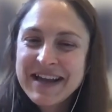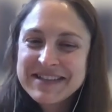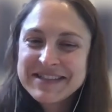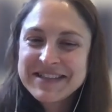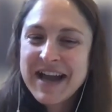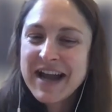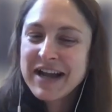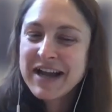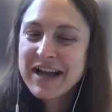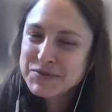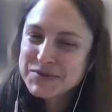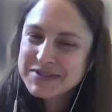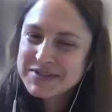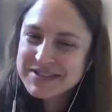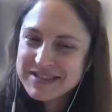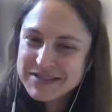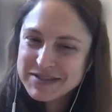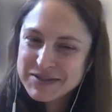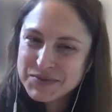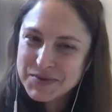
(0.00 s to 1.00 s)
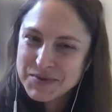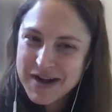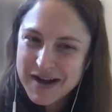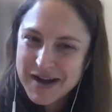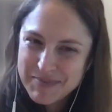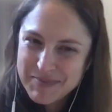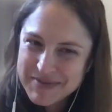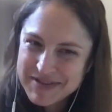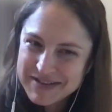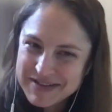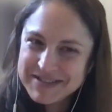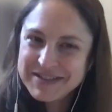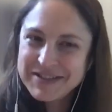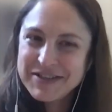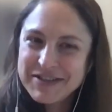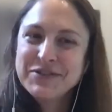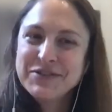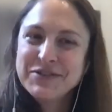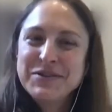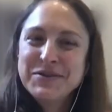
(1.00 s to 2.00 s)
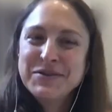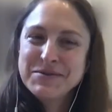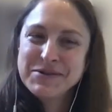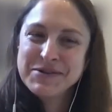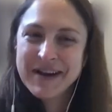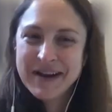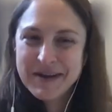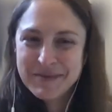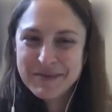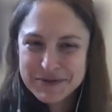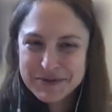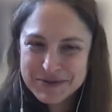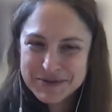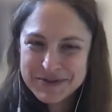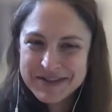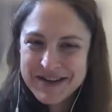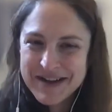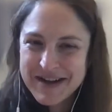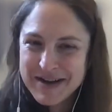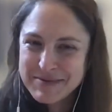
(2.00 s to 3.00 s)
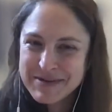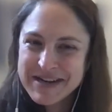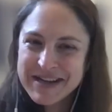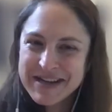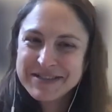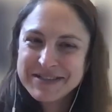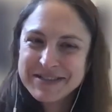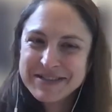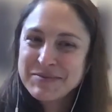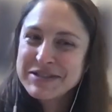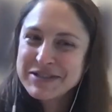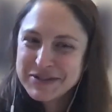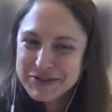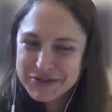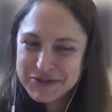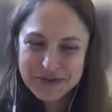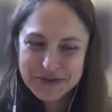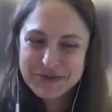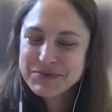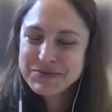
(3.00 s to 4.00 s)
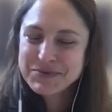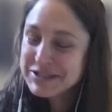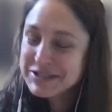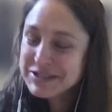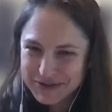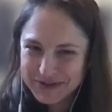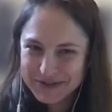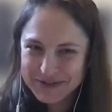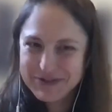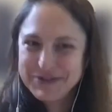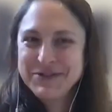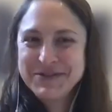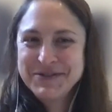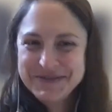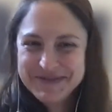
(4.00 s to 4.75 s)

tax receipts were up this year, so we were able to accommodate some additional research.